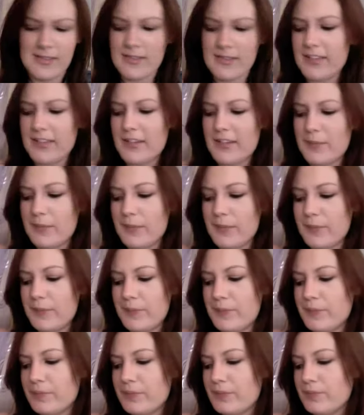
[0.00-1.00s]
Um,
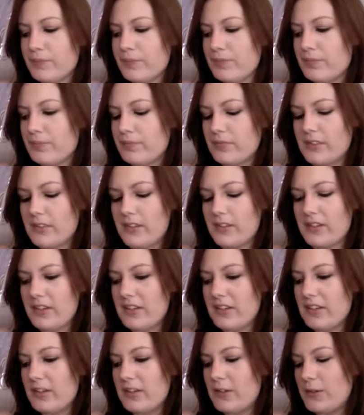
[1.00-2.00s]
then I
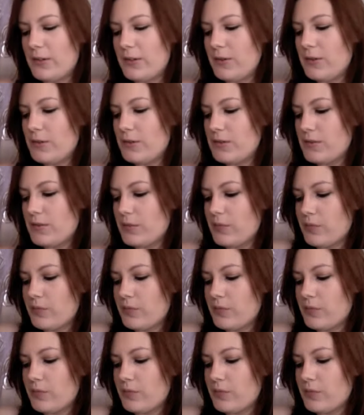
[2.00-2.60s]
use,